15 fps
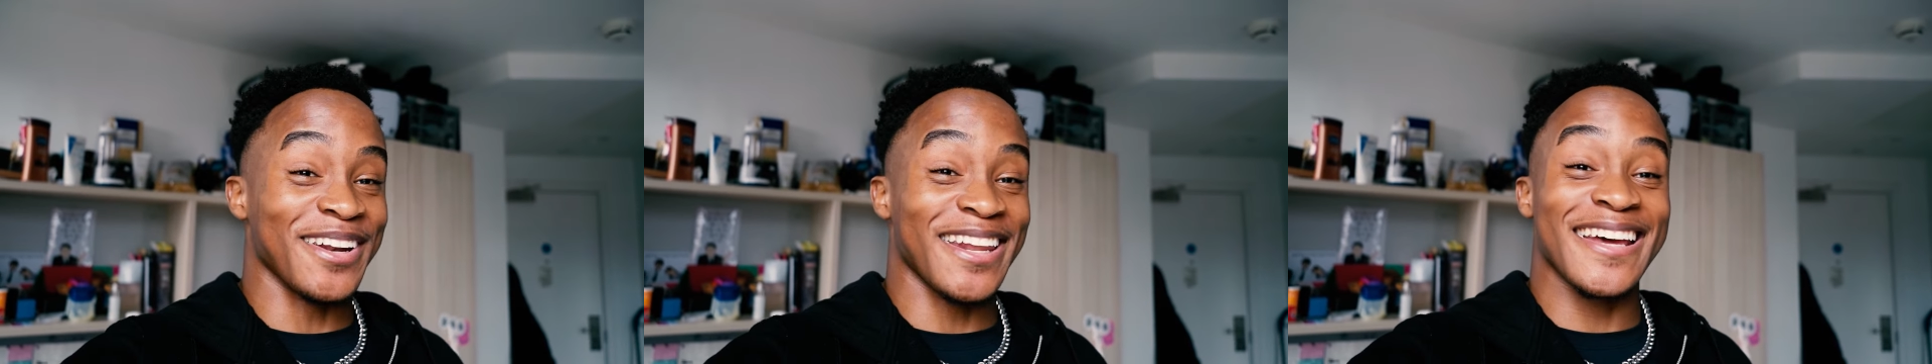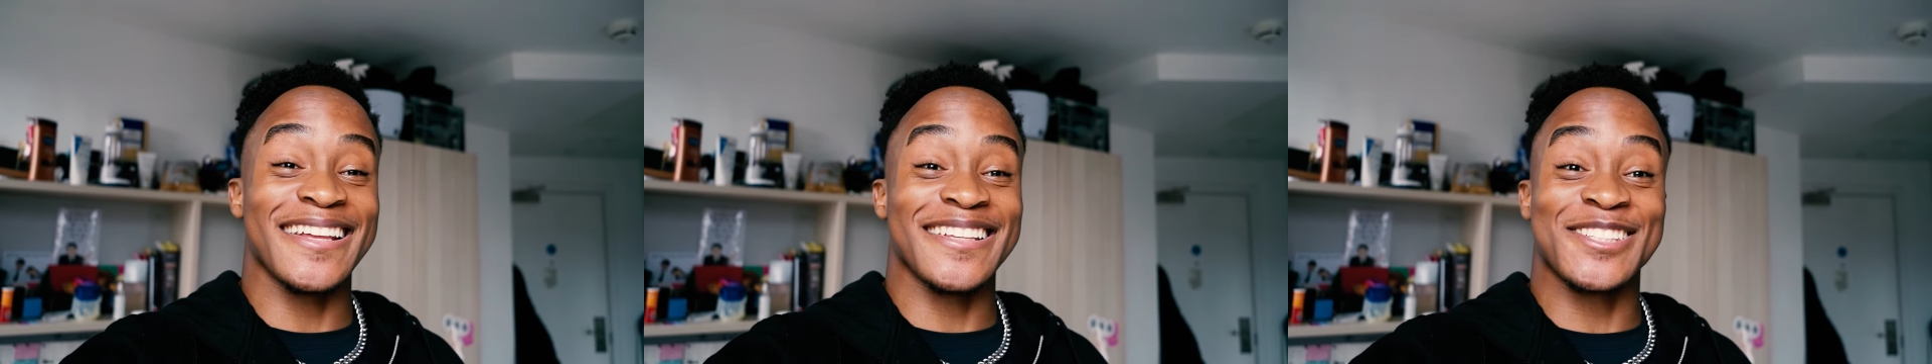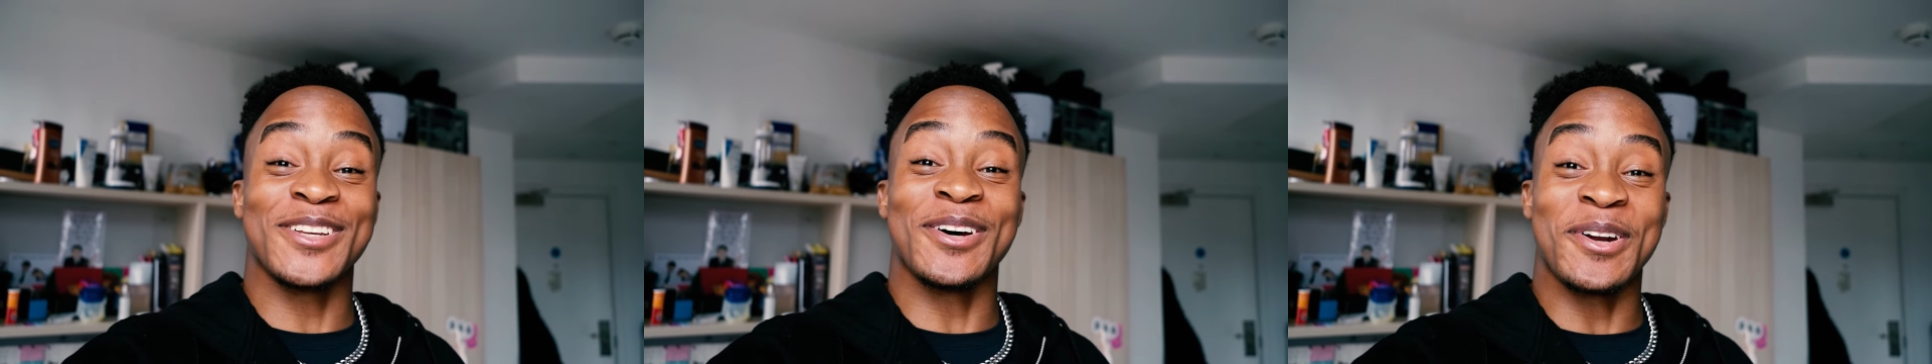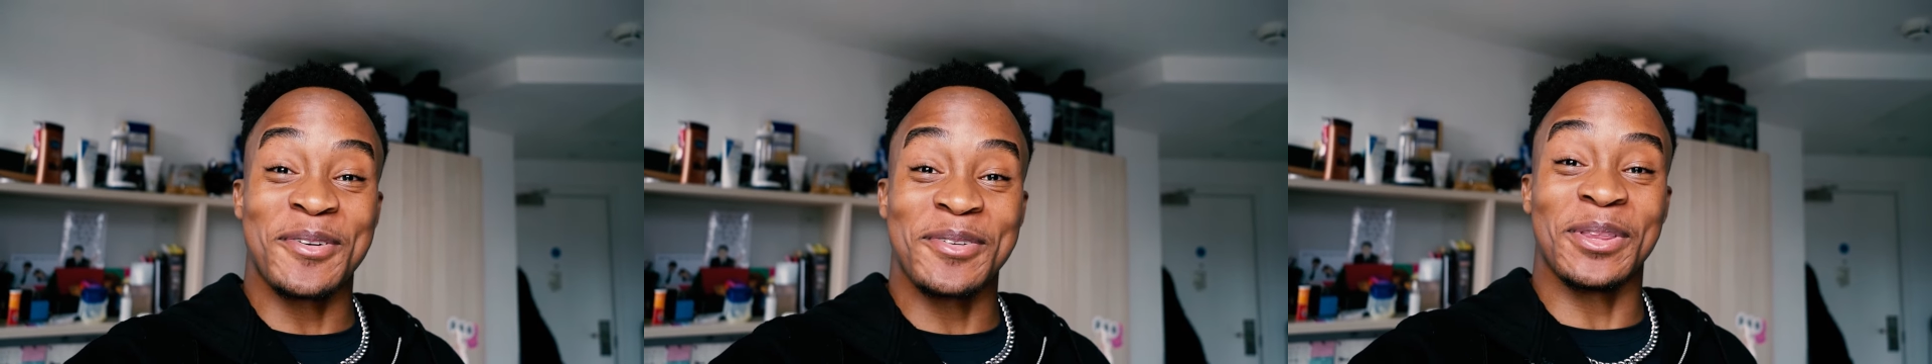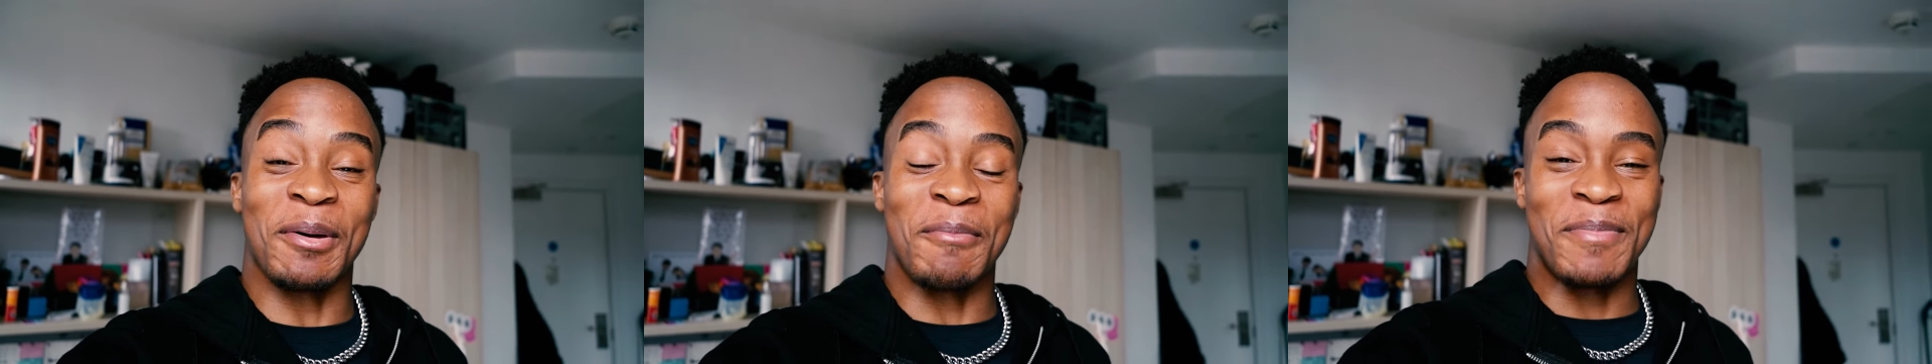That starting
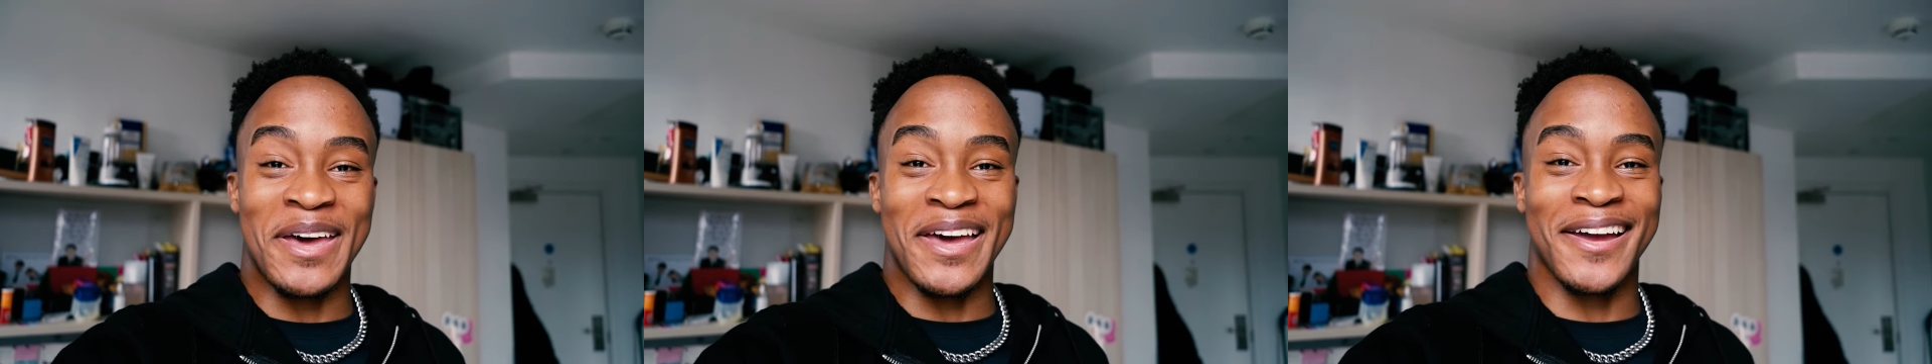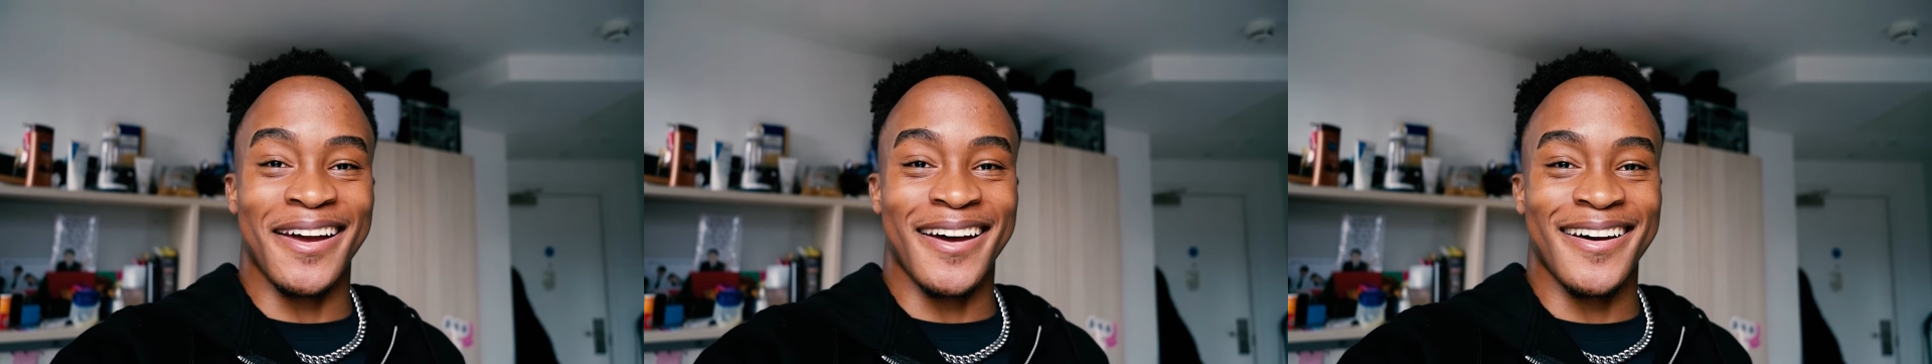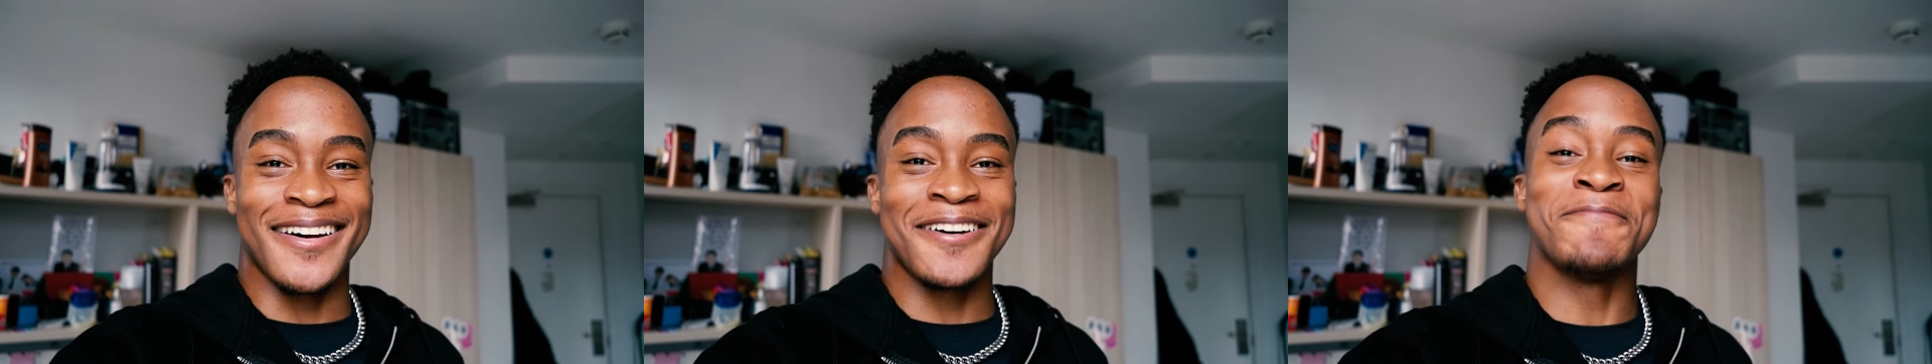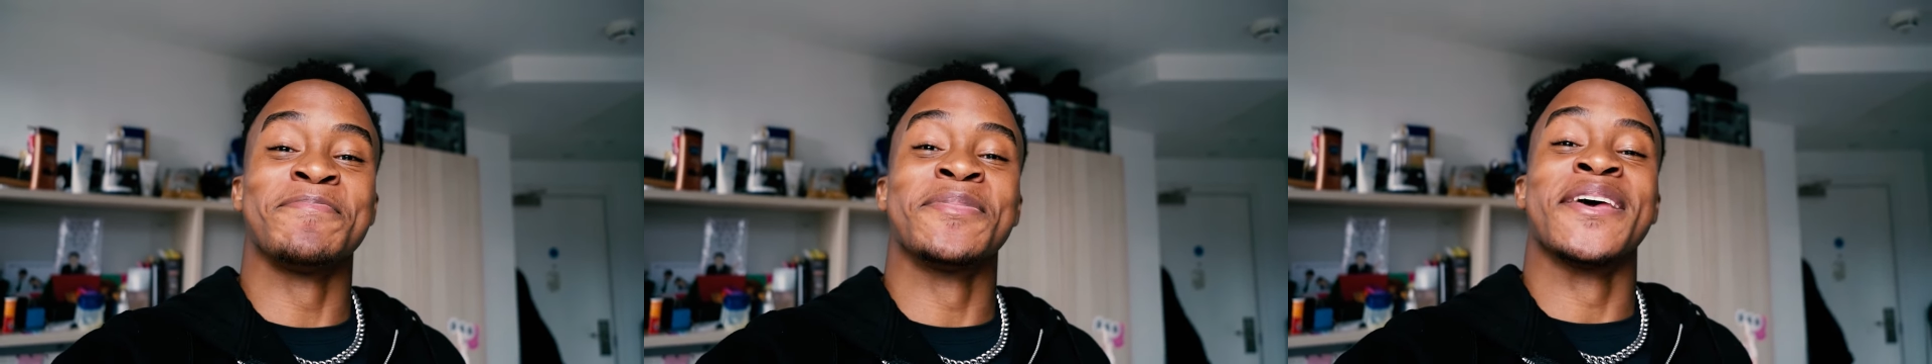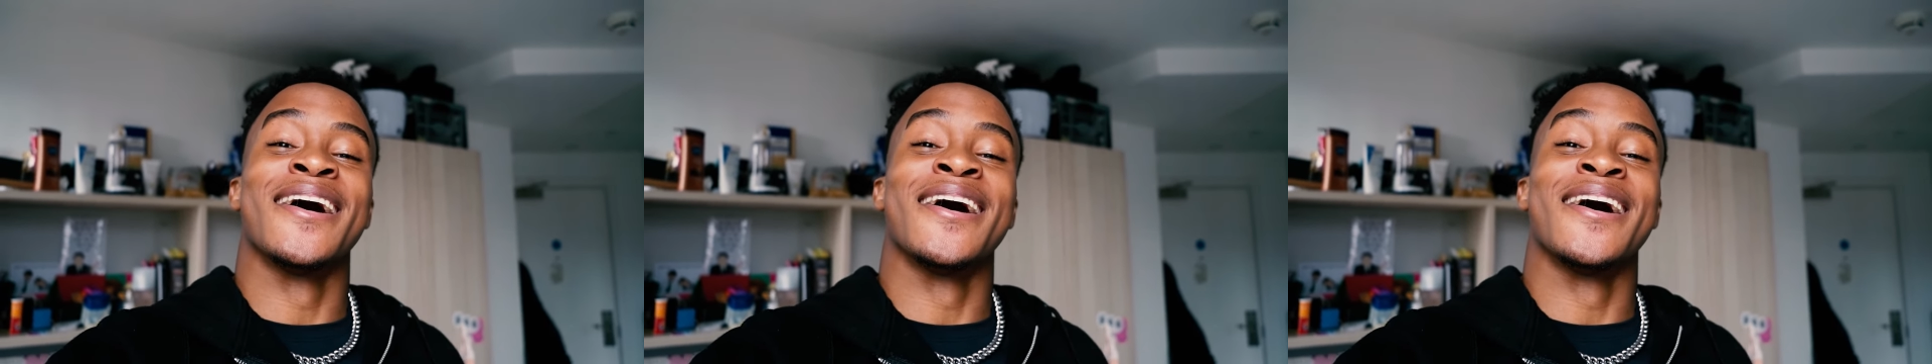with a banger.